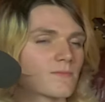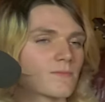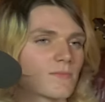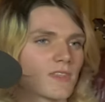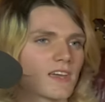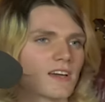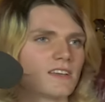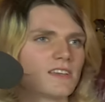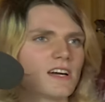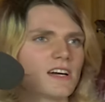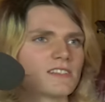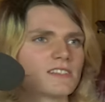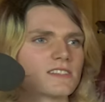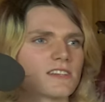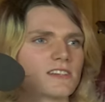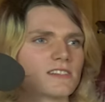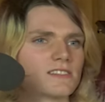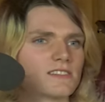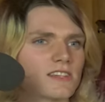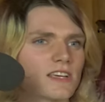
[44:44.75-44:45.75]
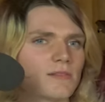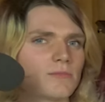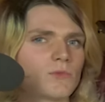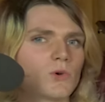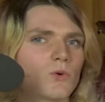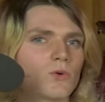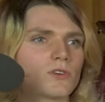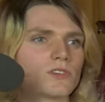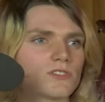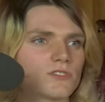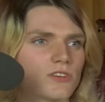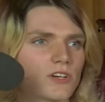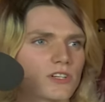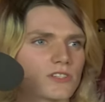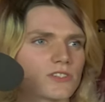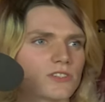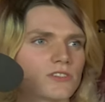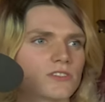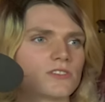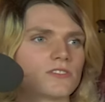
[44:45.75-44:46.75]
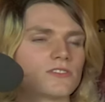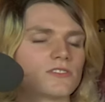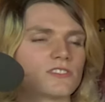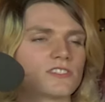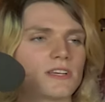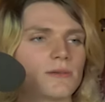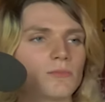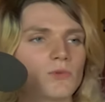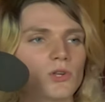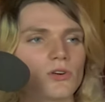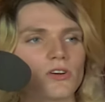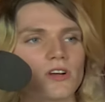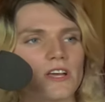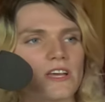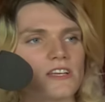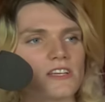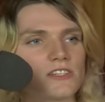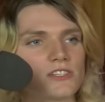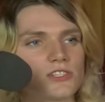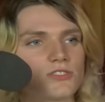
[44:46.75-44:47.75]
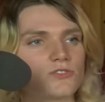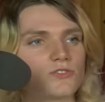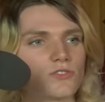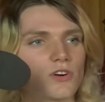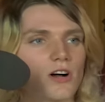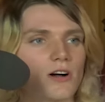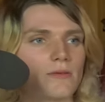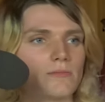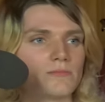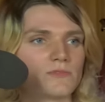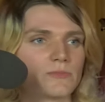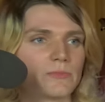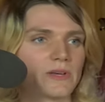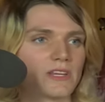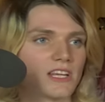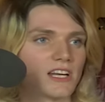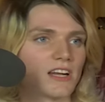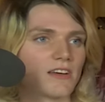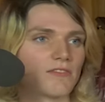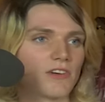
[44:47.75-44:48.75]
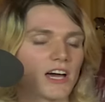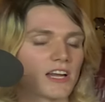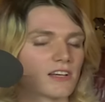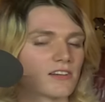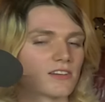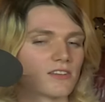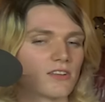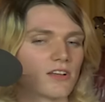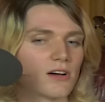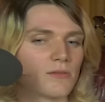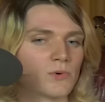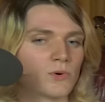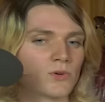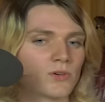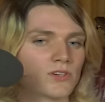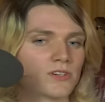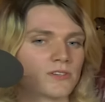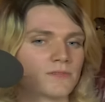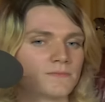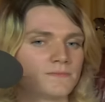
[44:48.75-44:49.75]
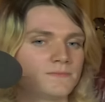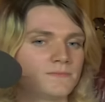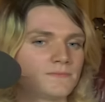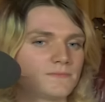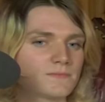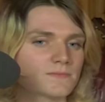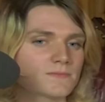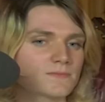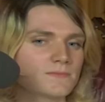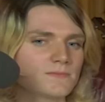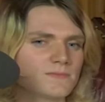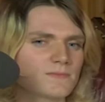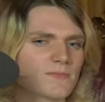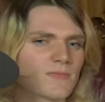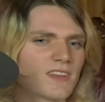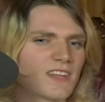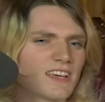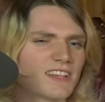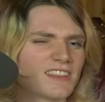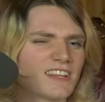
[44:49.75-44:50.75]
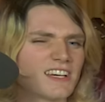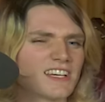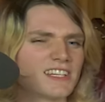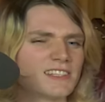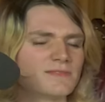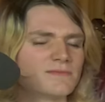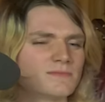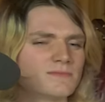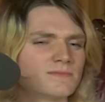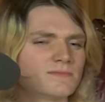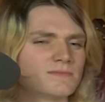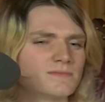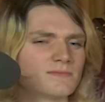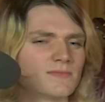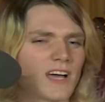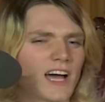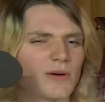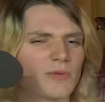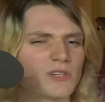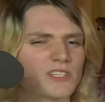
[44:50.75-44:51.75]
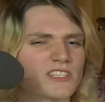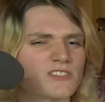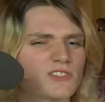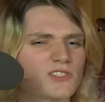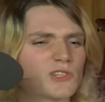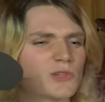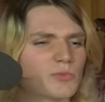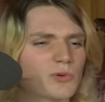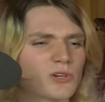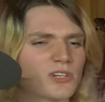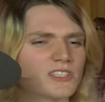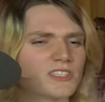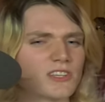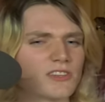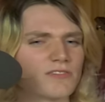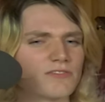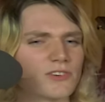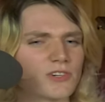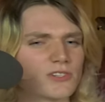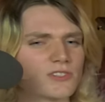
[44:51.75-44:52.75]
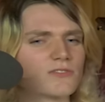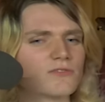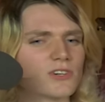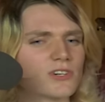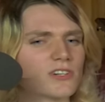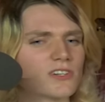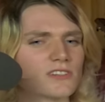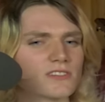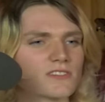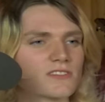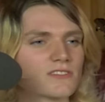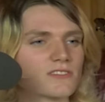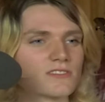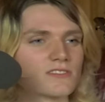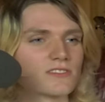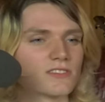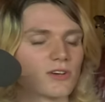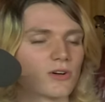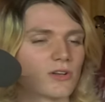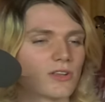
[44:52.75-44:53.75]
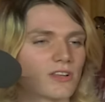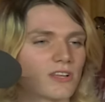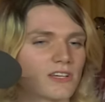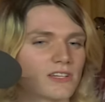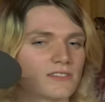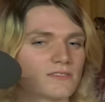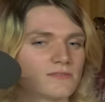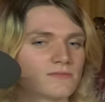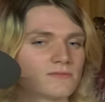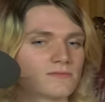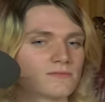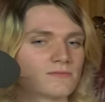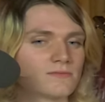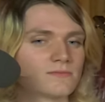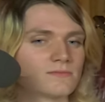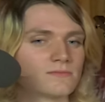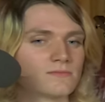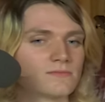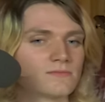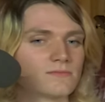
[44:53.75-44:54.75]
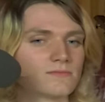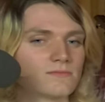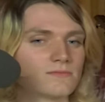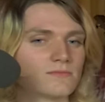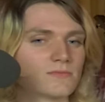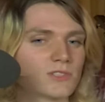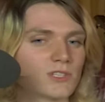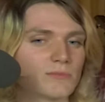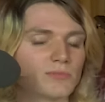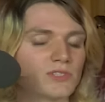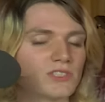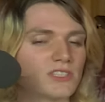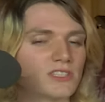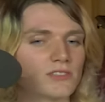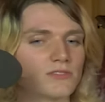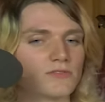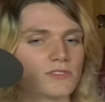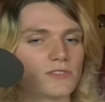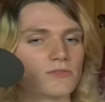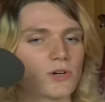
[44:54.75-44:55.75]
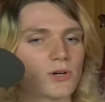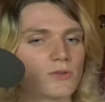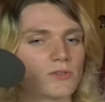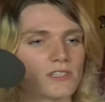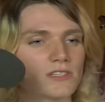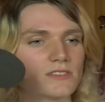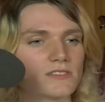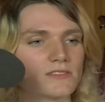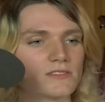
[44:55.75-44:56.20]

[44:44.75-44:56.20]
yeah, it's like same chord structure, similar-ish drums, but then I've added a lot more. And like I wasn't super into the first verse, so I like completely rewrote it.